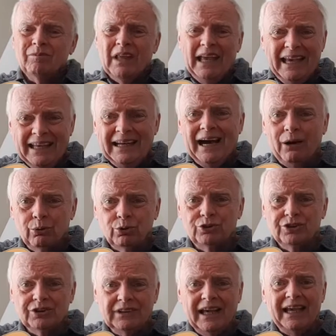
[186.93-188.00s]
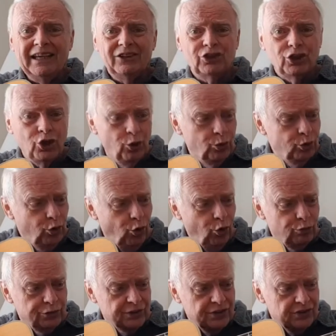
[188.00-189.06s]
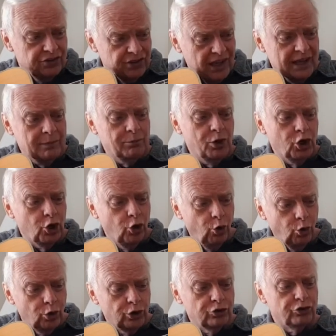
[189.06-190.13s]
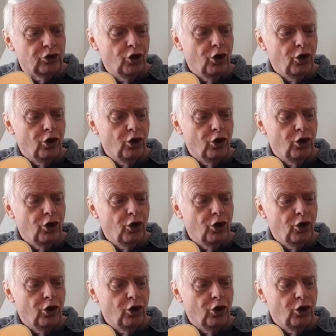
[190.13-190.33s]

8 hours a day to going over the same chords